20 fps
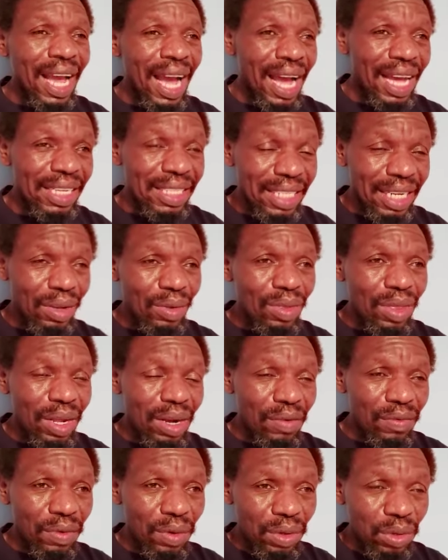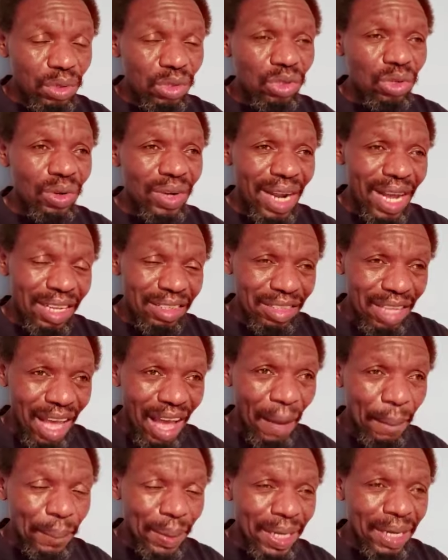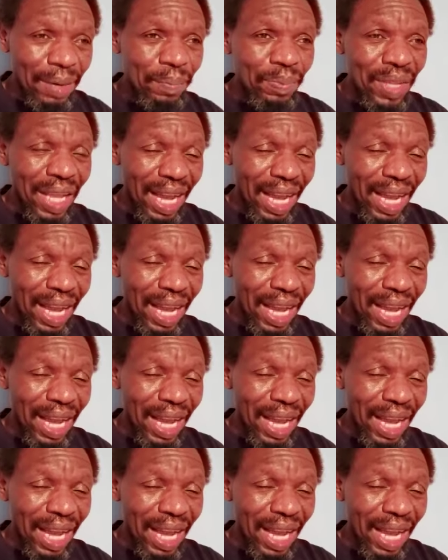until the revolution has happened